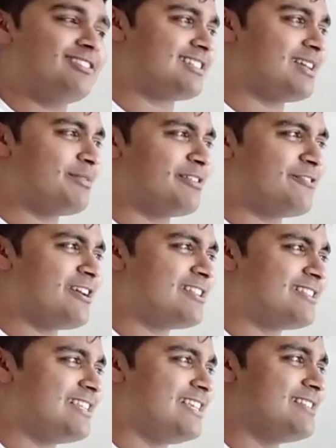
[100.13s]
sum of the
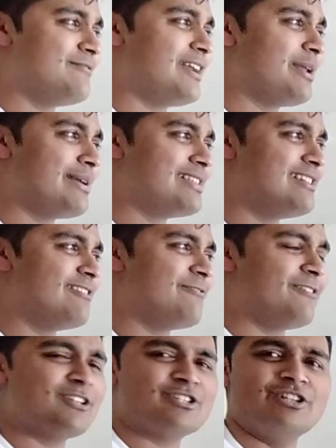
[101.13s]
vertices evaluated at the
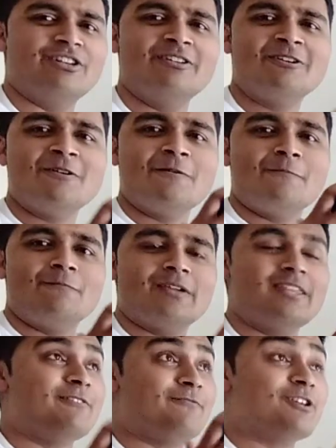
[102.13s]
function
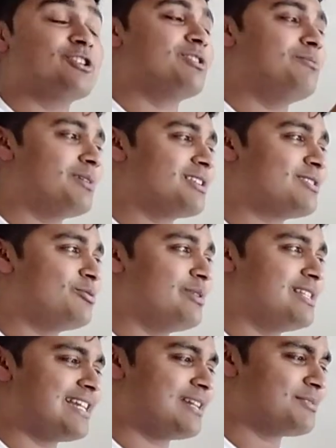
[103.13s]
in the function must
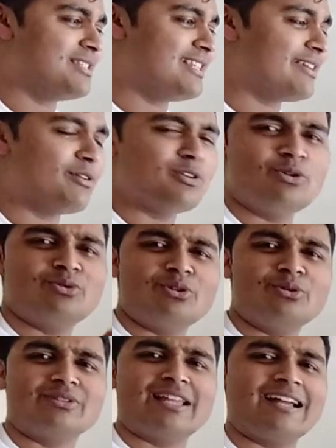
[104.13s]
always add up to 0.
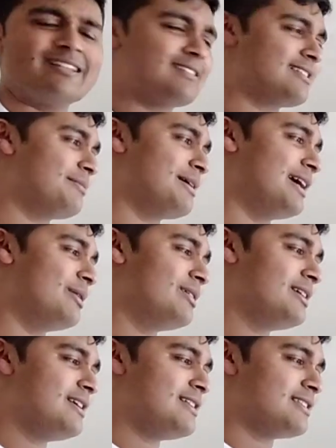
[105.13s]
Use that somehow
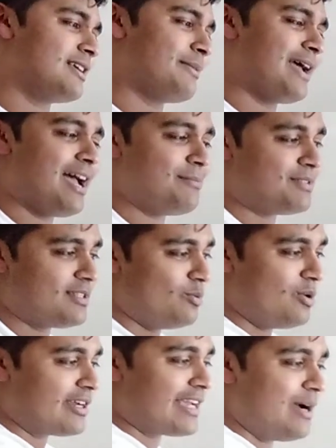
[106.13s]
to perhaps
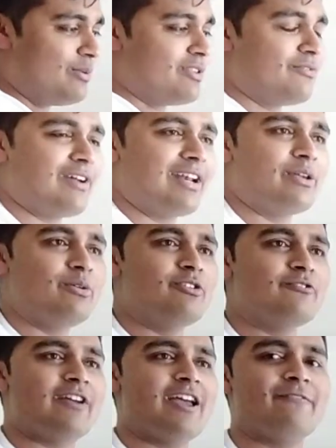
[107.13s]
work out what the value
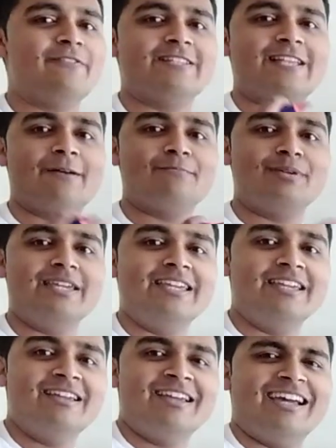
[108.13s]
of f is at
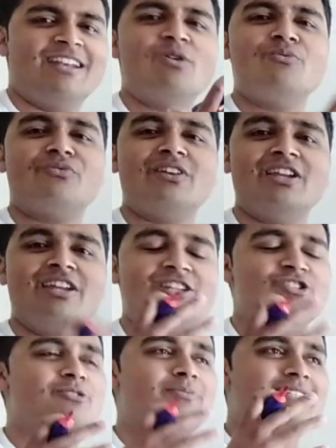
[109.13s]
P, and hopefully it
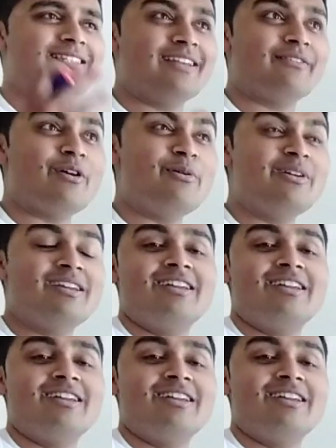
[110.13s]
should be 0.